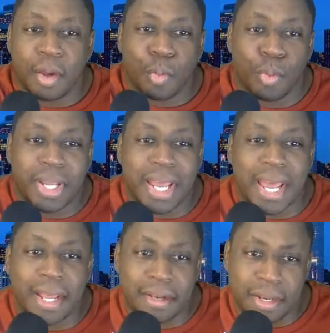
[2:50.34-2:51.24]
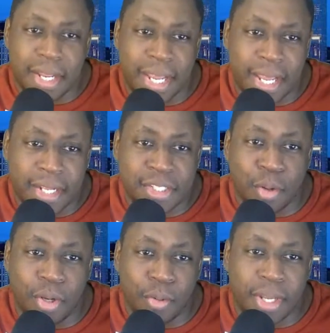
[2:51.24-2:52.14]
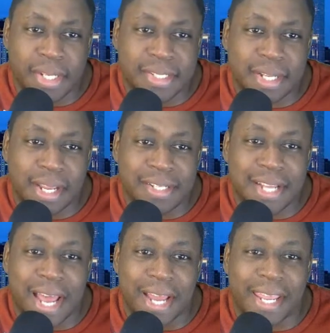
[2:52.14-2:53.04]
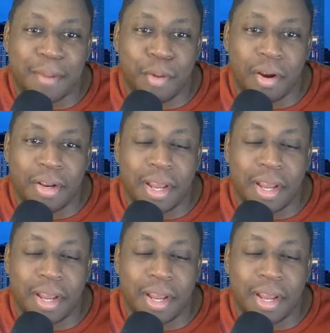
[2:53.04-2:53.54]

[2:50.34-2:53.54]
We got Antonio Gibbs, he said, I came early.